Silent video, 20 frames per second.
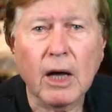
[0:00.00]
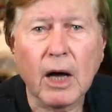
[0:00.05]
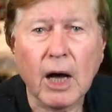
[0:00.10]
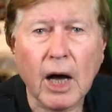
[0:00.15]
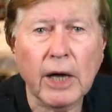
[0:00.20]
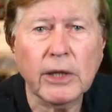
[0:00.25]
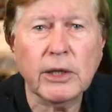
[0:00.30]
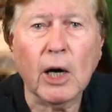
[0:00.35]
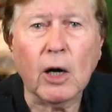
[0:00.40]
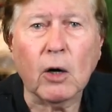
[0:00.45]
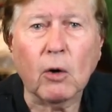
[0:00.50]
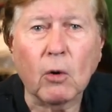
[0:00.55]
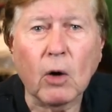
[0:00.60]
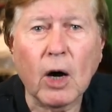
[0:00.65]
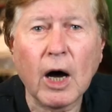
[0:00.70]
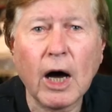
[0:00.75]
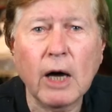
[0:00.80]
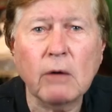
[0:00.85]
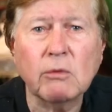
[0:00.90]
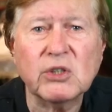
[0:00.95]
I know,
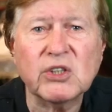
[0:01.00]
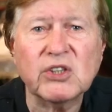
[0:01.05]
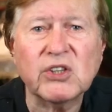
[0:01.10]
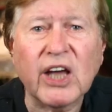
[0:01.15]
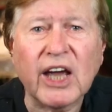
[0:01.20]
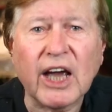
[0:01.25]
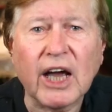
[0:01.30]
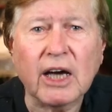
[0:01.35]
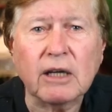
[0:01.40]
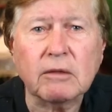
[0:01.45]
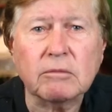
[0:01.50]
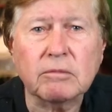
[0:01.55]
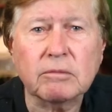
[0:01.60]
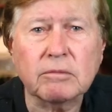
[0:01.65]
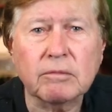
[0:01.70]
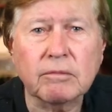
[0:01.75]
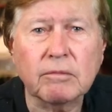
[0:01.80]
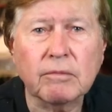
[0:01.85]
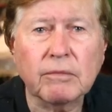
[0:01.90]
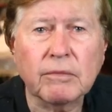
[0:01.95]
I was there.
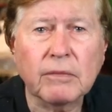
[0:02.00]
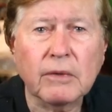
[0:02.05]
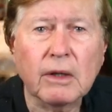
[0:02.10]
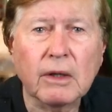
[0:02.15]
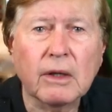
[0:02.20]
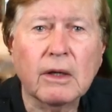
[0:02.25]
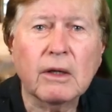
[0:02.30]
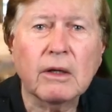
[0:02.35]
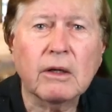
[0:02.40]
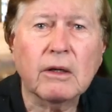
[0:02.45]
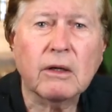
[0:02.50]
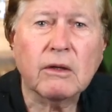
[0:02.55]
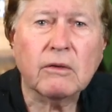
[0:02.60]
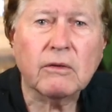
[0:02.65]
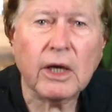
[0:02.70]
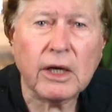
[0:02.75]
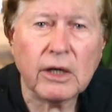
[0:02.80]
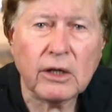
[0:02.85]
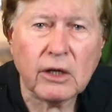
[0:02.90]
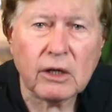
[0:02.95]

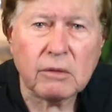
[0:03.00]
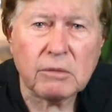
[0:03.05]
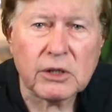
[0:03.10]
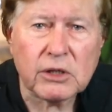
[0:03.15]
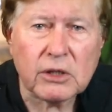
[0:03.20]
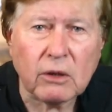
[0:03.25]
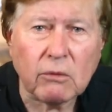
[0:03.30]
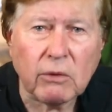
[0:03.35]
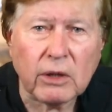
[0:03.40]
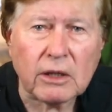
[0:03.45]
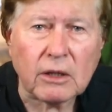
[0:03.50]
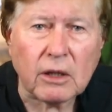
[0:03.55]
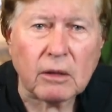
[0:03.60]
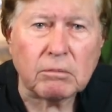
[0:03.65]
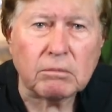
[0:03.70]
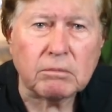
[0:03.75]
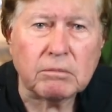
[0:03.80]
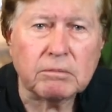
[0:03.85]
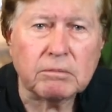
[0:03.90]
Thank you, Mr. Whitlam.